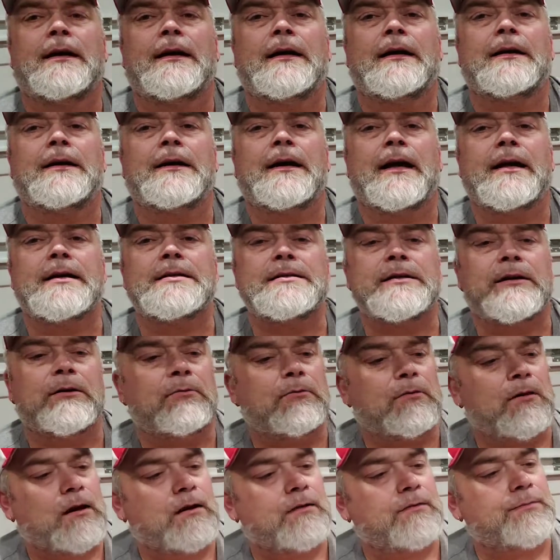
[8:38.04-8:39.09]
You can't see a whole
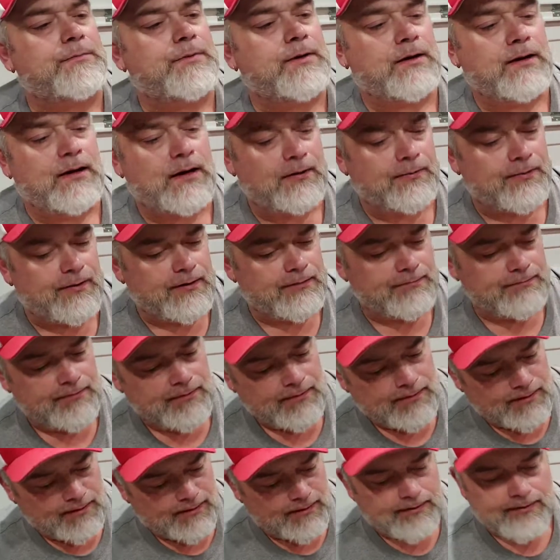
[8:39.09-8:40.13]
lot of it, but anyway,
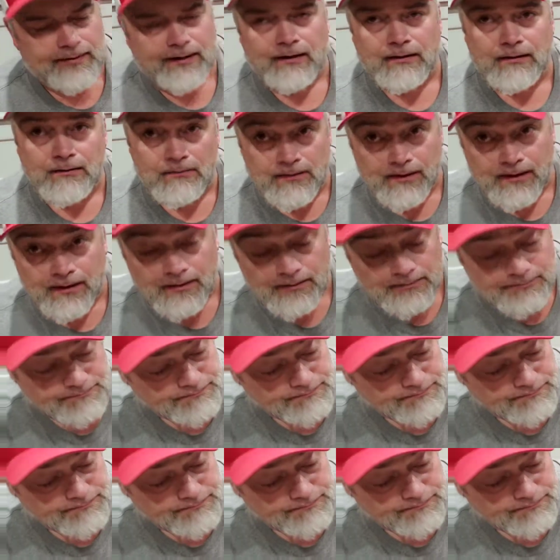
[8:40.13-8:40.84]
it yellowed out.